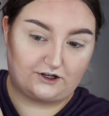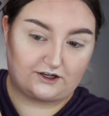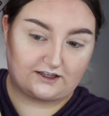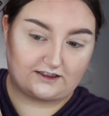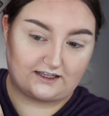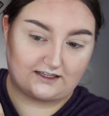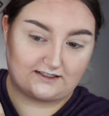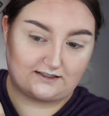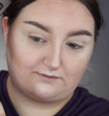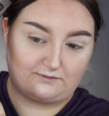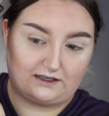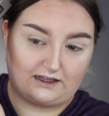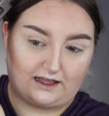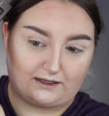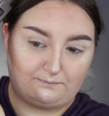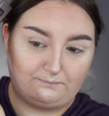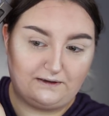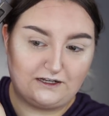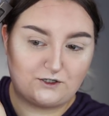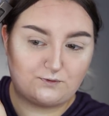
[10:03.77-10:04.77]
look at this and be
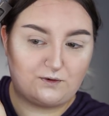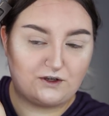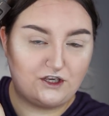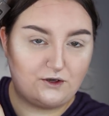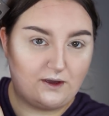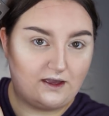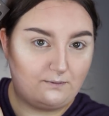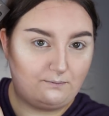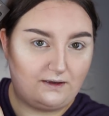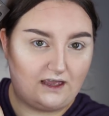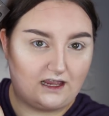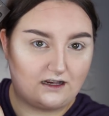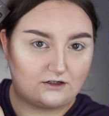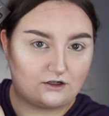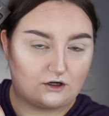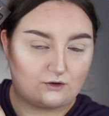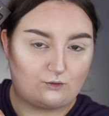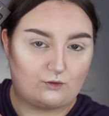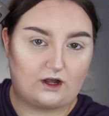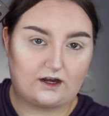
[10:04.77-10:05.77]
like, bitch, but you hit pan
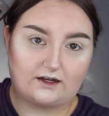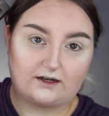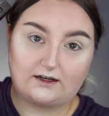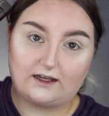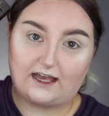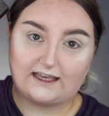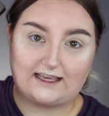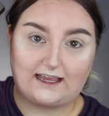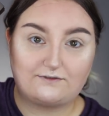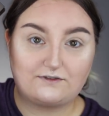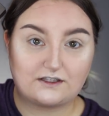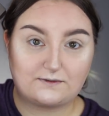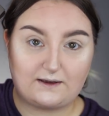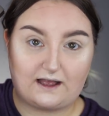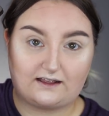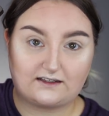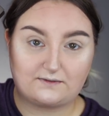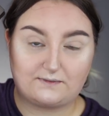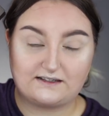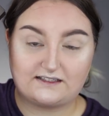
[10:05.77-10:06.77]
on one. I gave this
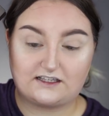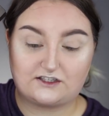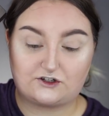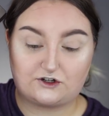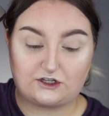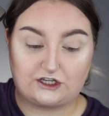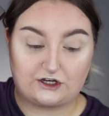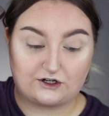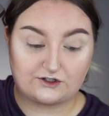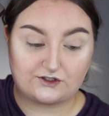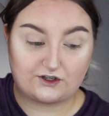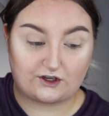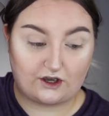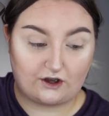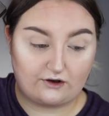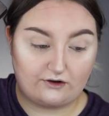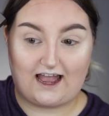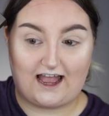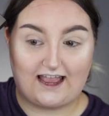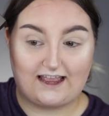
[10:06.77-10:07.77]
palette to my sister years
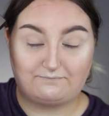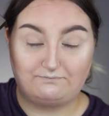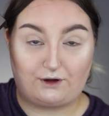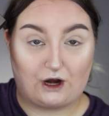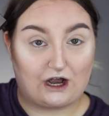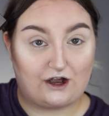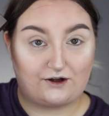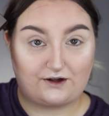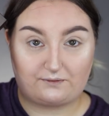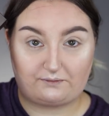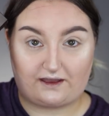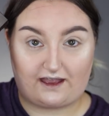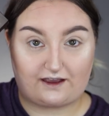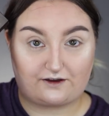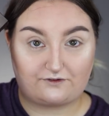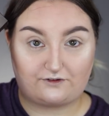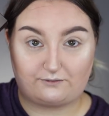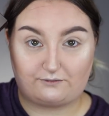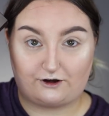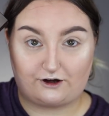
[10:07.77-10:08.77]
ago. I borrowed it
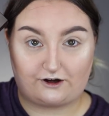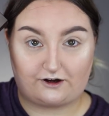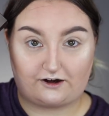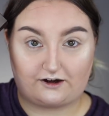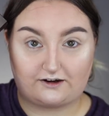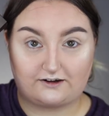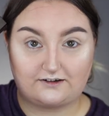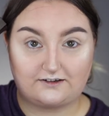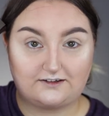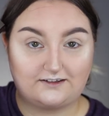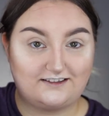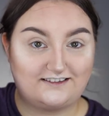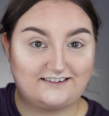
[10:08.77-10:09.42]
back from her